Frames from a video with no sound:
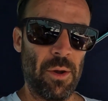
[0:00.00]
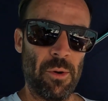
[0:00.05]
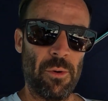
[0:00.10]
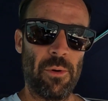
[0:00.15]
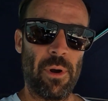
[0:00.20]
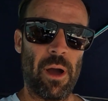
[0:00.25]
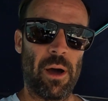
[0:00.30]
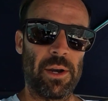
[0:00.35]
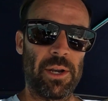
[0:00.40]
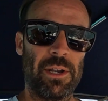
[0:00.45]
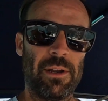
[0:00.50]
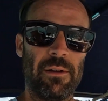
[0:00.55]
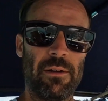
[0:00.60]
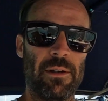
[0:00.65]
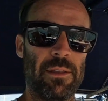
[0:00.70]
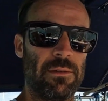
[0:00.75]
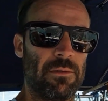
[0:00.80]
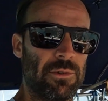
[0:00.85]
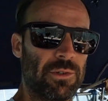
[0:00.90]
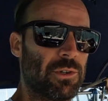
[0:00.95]
We're out here
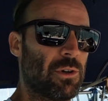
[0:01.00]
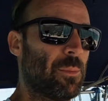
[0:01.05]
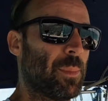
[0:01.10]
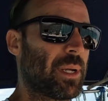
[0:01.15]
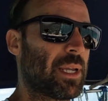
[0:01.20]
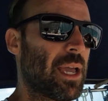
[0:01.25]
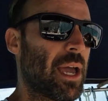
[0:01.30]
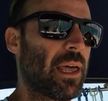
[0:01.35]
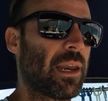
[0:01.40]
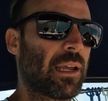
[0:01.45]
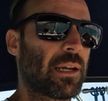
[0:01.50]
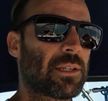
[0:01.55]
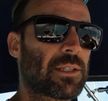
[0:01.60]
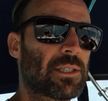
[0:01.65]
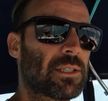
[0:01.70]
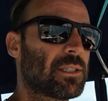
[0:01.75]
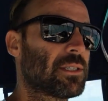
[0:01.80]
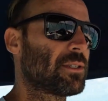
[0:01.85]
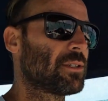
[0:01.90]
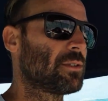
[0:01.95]
and there's no
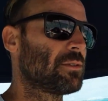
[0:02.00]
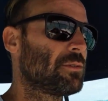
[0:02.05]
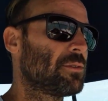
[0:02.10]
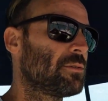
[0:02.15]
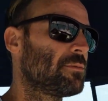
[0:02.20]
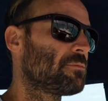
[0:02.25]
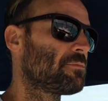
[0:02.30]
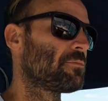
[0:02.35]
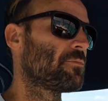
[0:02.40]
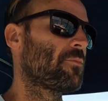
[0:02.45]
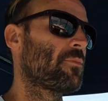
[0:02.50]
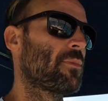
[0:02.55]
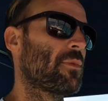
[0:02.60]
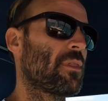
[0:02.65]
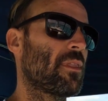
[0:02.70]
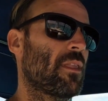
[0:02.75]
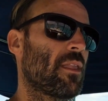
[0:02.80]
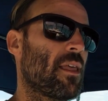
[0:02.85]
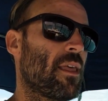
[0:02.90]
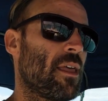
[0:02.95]
mechanics.
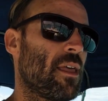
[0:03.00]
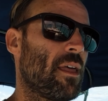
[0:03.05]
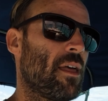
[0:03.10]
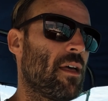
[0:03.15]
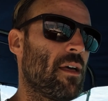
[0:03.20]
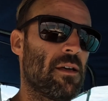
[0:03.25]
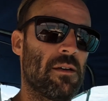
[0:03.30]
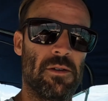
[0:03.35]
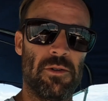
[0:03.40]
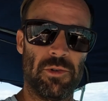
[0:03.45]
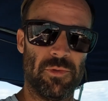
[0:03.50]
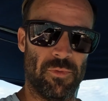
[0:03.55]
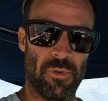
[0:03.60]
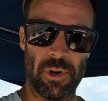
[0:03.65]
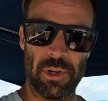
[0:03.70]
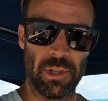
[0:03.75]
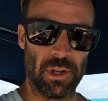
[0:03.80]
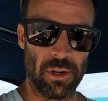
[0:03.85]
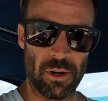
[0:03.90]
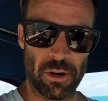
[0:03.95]
There's
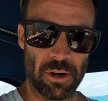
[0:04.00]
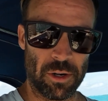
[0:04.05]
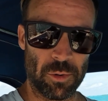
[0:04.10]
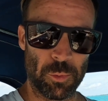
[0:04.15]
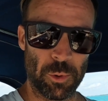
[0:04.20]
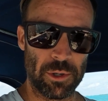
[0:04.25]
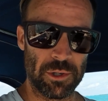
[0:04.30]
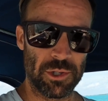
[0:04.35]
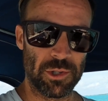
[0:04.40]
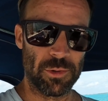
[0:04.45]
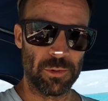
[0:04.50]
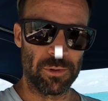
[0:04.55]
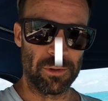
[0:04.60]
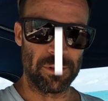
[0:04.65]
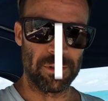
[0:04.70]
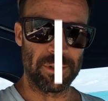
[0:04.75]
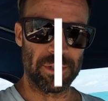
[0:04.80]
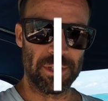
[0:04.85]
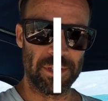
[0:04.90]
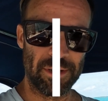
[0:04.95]
very little hardware
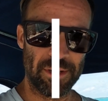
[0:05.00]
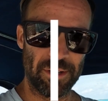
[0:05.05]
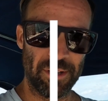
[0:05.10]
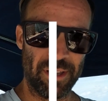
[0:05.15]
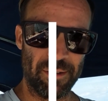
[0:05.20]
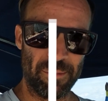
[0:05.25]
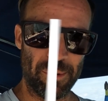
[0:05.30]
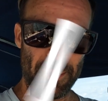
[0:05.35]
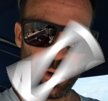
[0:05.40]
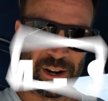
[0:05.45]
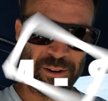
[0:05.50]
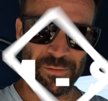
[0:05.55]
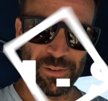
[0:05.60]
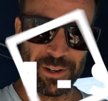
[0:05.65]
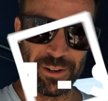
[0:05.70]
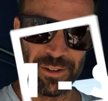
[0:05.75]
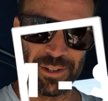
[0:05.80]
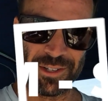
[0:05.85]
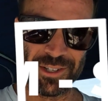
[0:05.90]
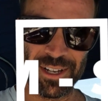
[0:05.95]
stores, but we got to
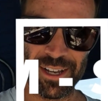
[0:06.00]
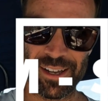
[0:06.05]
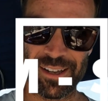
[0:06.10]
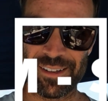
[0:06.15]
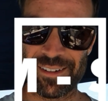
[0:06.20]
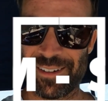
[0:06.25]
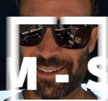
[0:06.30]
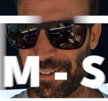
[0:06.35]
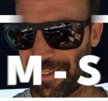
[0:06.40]
figure this out.